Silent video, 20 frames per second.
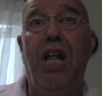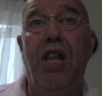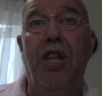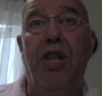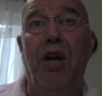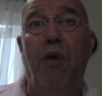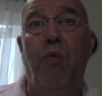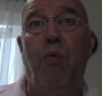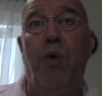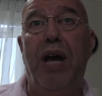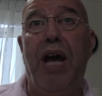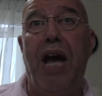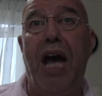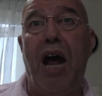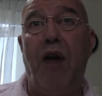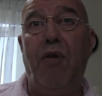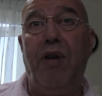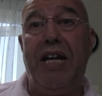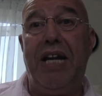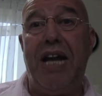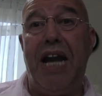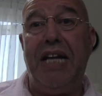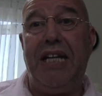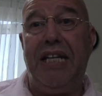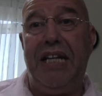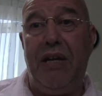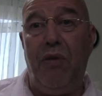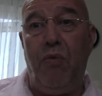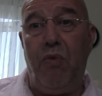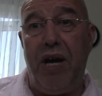that we are in
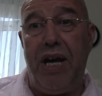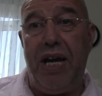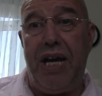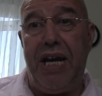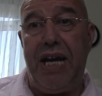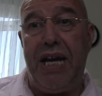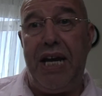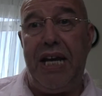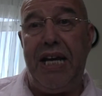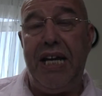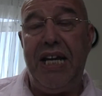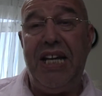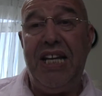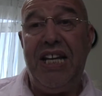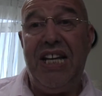any way